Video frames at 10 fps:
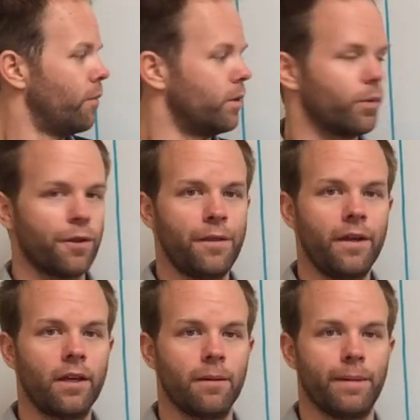When we're
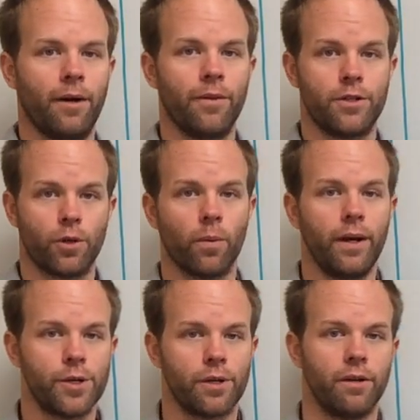thinking about the
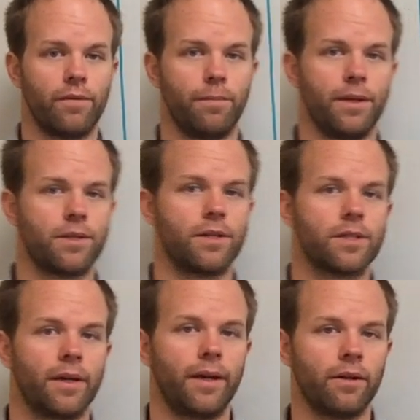duration of the
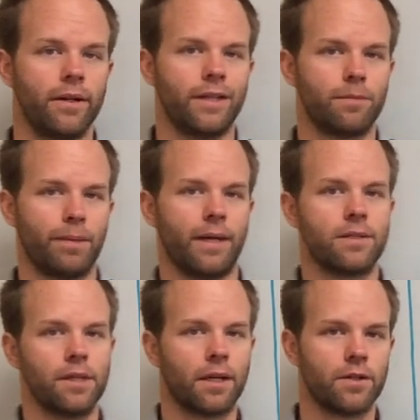business cycle, it's
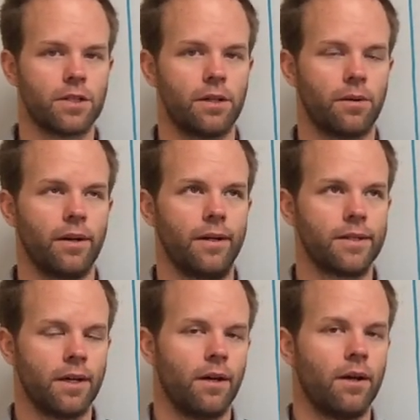best to consider it